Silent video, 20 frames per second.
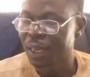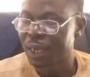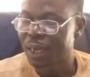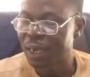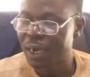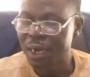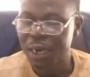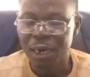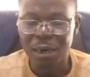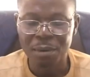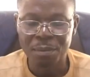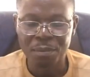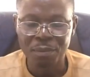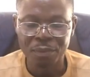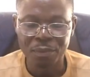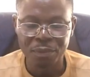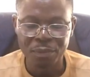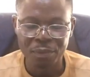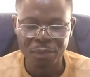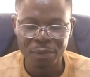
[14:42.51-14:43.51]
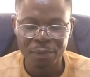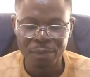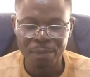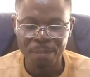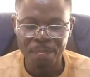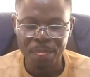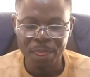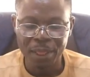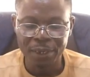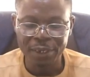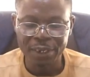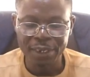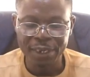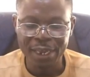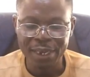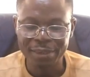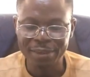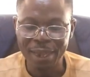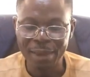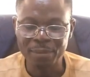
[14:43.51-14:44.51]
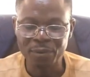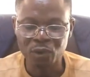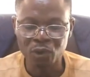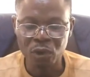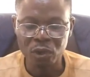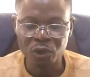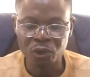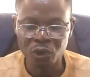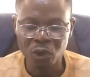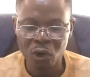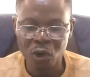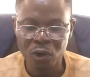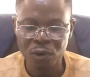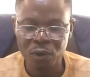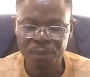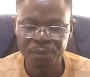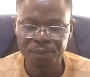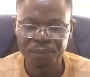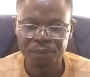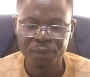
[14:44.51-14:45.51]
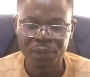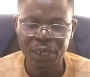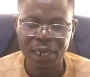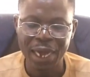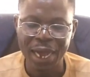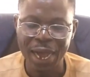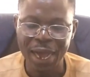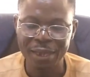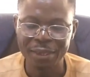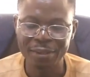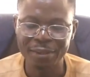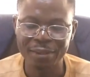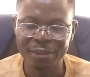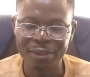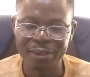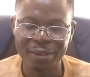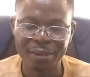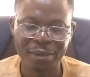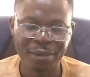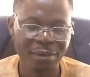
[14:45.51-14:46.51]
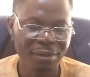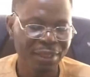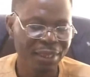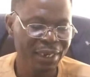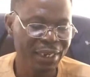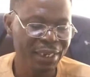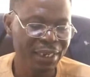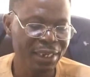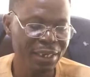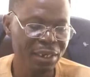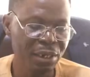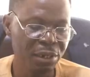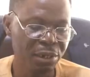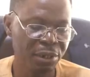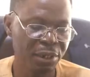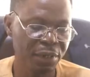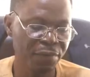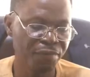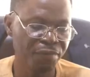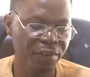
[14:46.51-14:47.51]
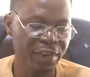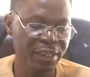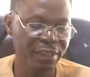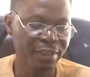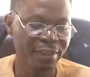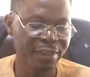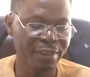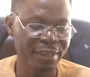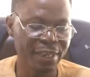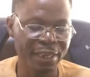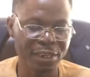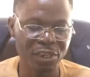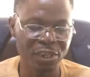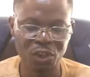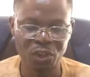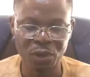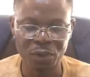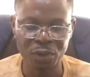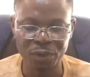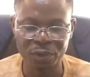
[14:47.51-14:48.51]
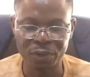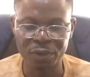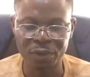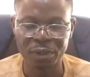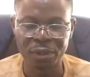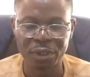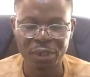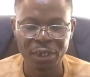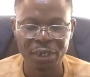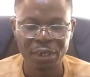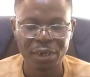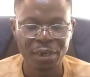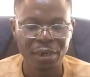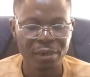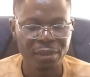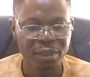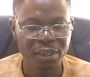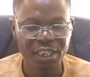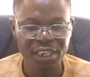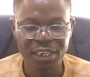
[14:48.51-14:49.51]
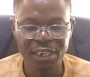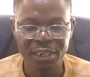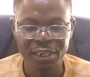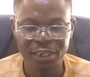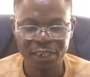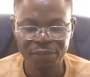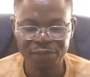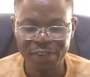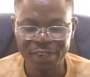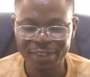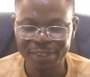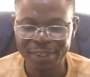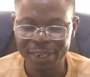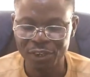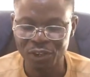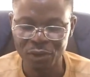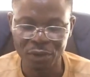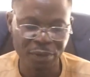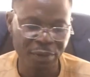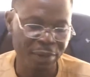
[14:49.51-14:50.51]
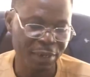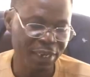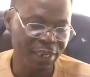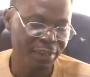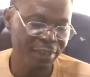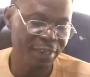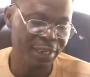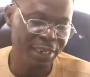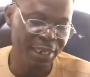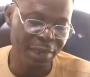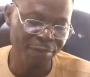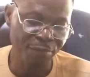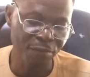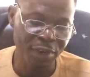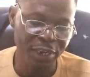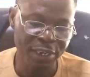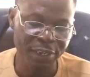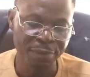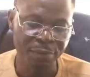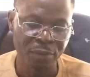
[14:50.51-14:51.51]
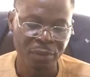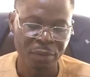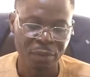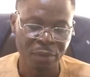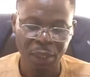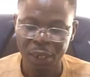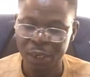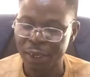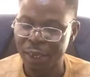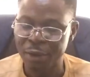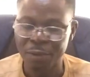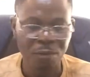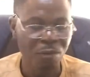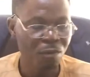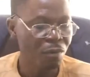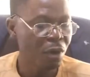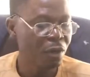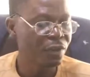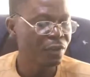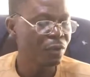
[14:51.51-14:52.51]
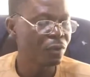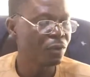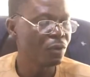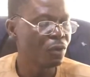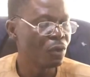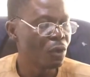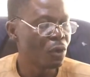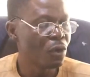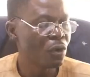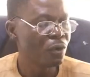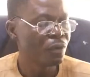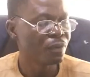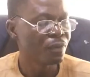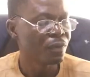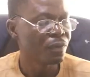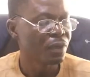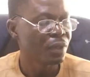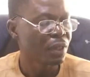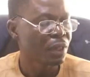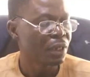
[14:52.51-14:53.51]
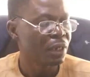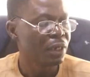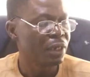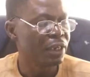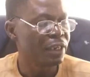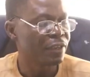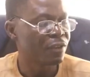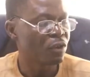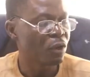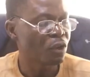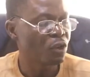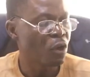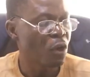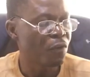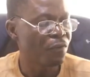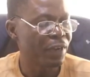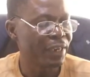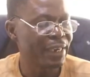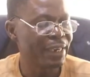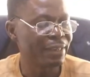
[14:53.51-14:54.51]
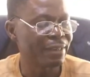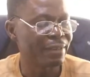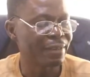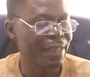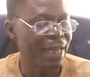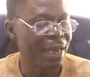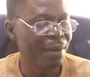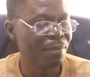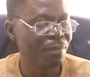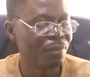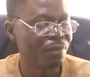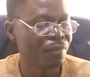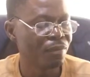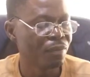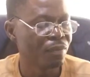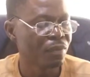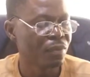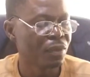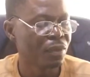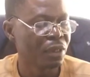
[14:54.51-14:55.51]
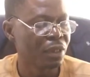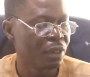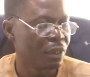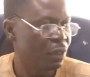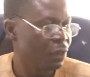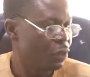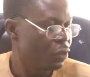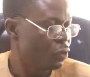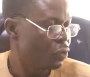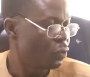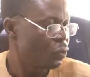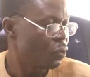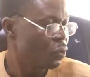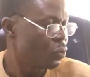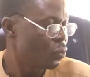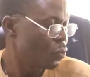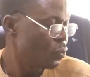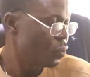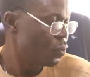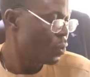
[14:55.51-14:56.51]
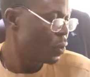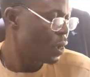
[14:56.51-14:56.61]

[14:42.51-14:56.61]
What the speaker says: the exam structure has 3 different sections. 3 different sections. Listen carefully. Now, once you know the structure of an exam, you